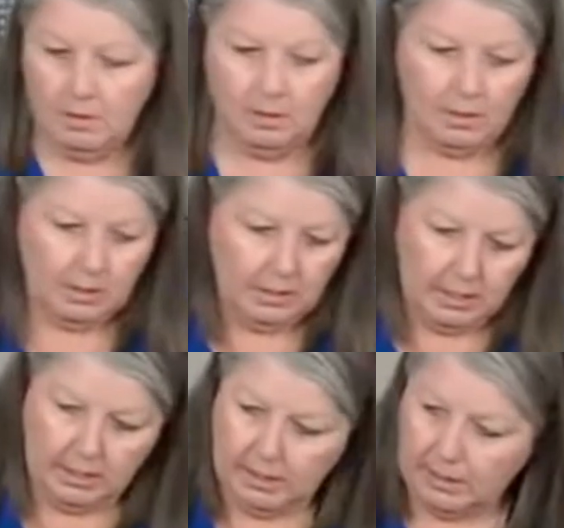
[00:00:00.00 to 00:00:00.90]
And
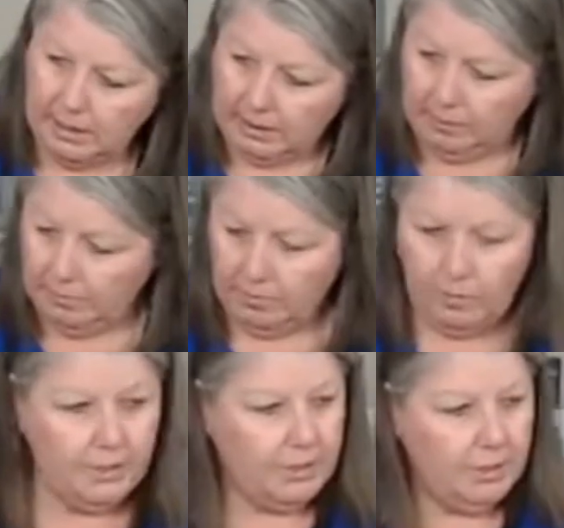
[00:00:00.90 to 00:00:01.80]
then I think we're
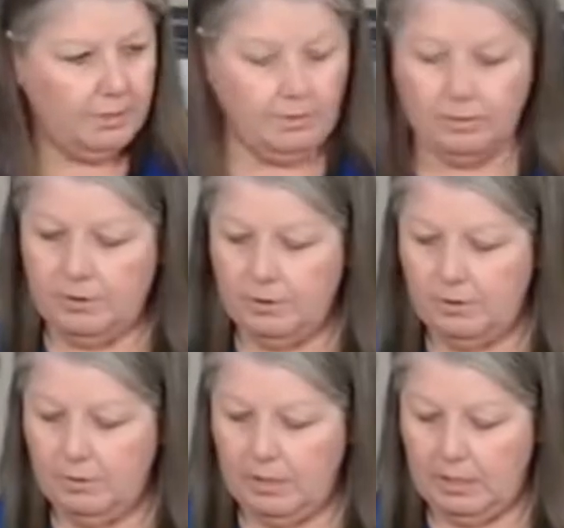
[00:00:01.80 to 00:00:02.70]
going to
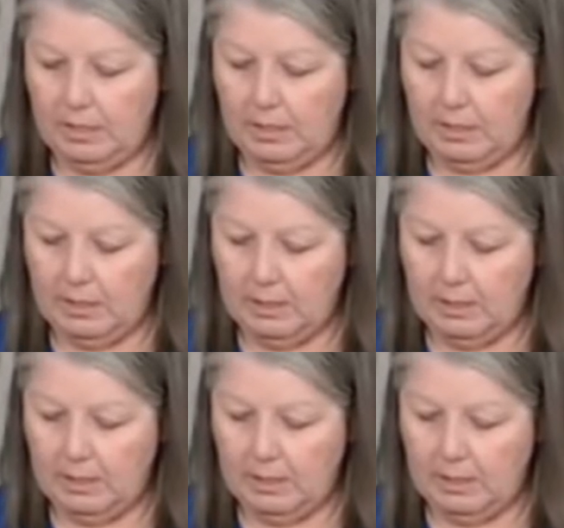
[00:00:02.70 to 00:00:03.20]
do the